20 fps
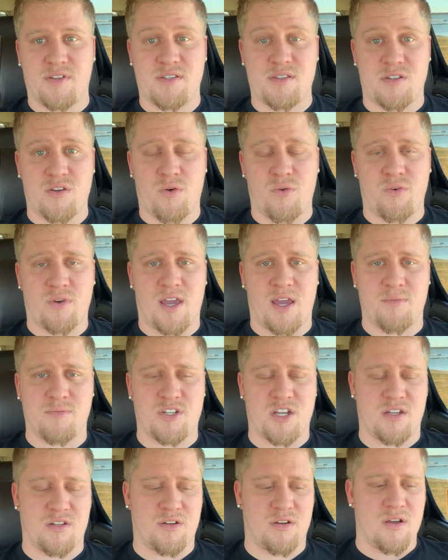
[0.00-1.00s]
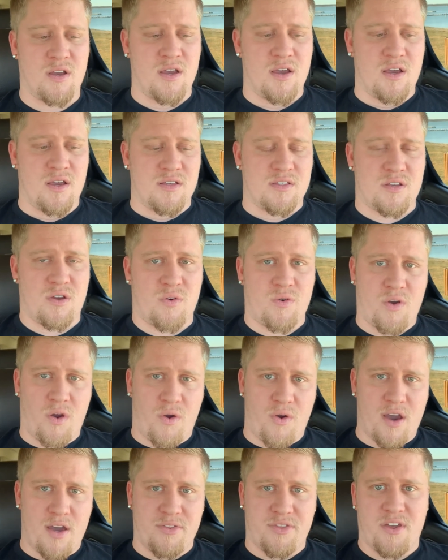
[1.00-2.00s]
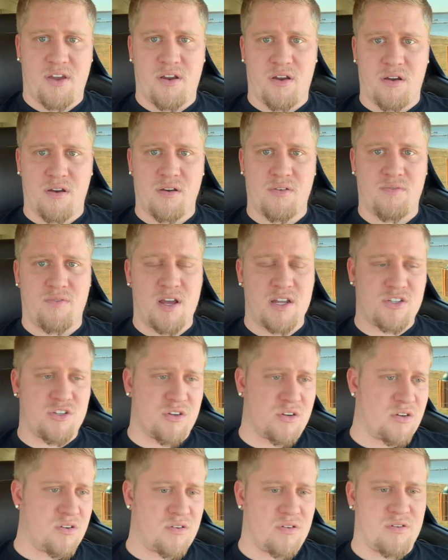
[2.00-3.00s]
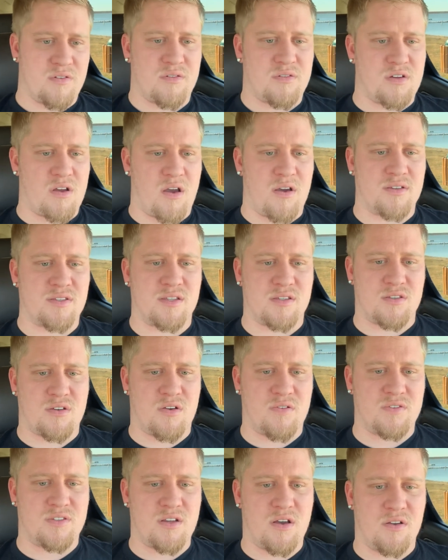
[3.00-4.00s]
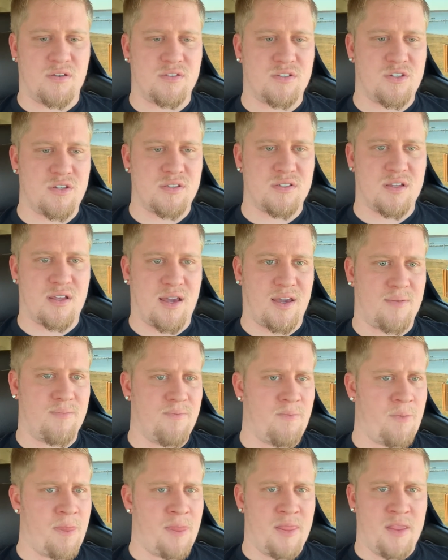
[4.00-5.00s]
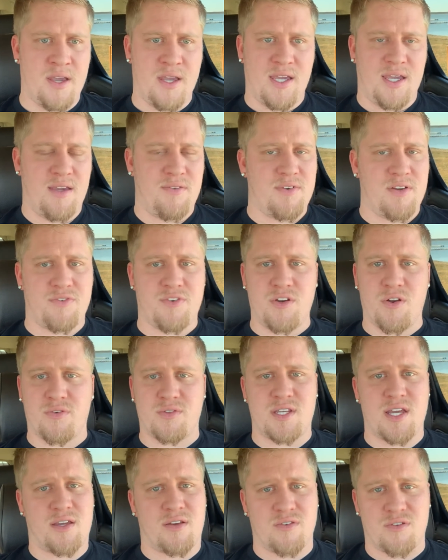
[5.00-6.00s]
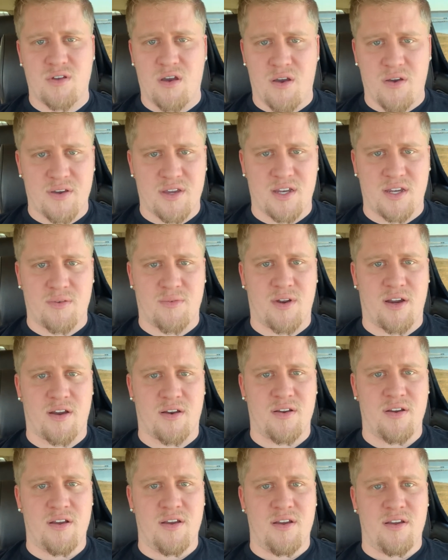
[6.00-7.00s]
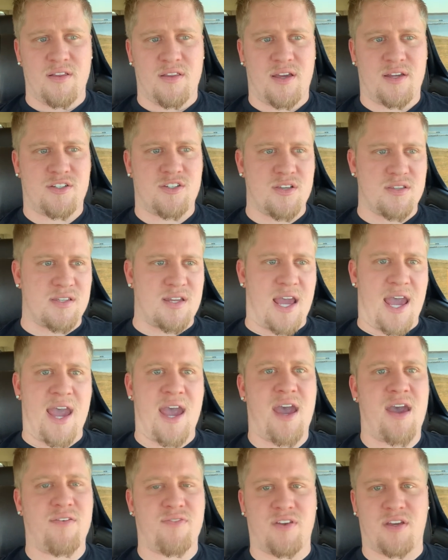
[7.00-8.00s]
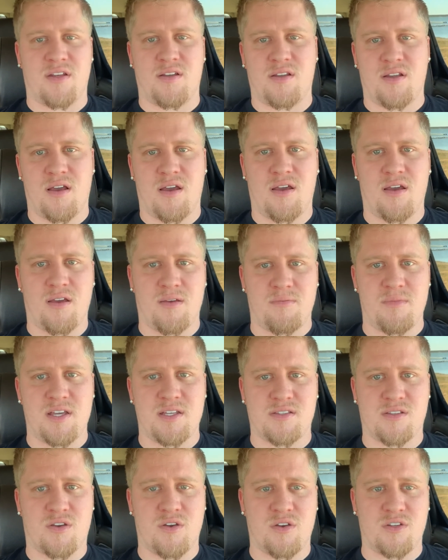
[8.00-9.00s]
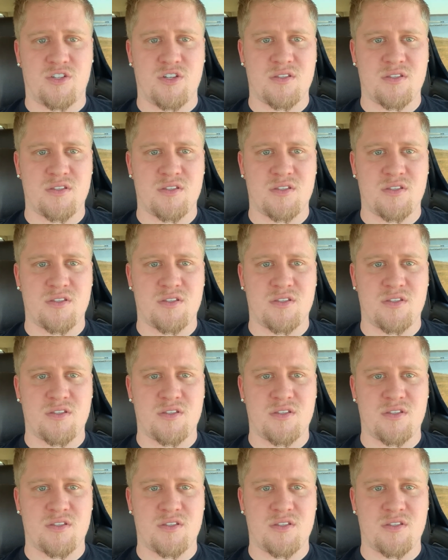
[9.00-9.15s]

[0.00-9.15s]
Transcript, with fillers: It's total game changer. So go out there, register your dogs as service dogs. Just like, even if you don't take your dog anywhere, like just to have it um, is good.